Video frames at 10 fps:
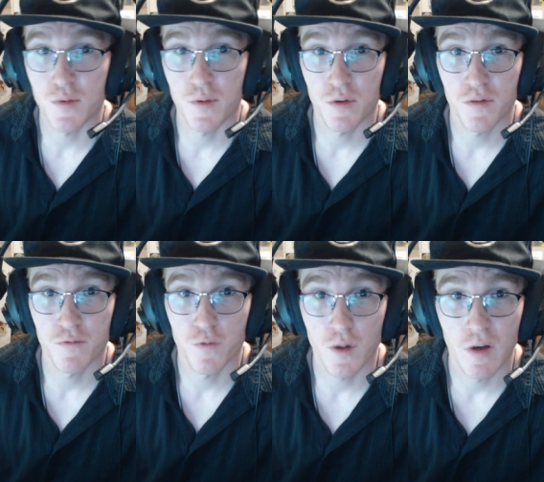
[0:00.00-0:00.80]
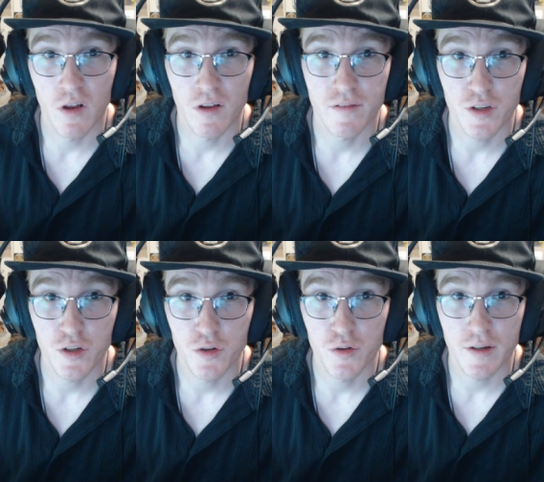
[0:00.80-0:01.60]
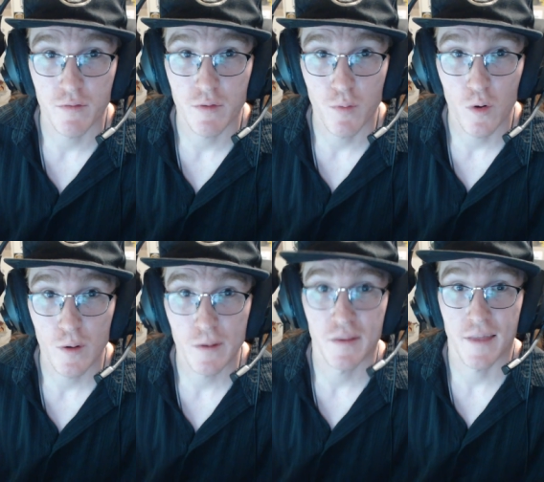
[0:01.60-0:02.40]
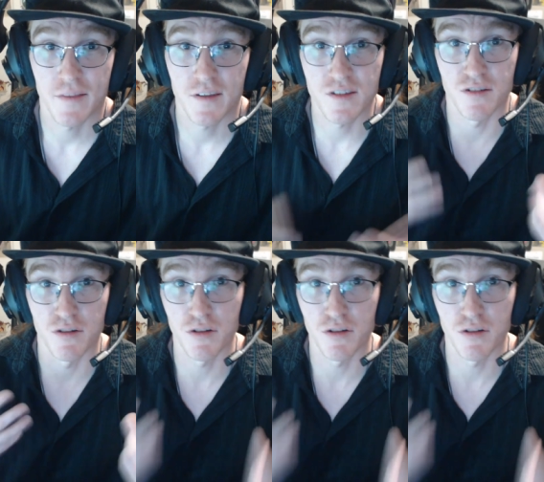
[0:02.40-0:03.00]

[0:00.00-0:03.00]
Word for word: I just wanted to inform all of you and report that this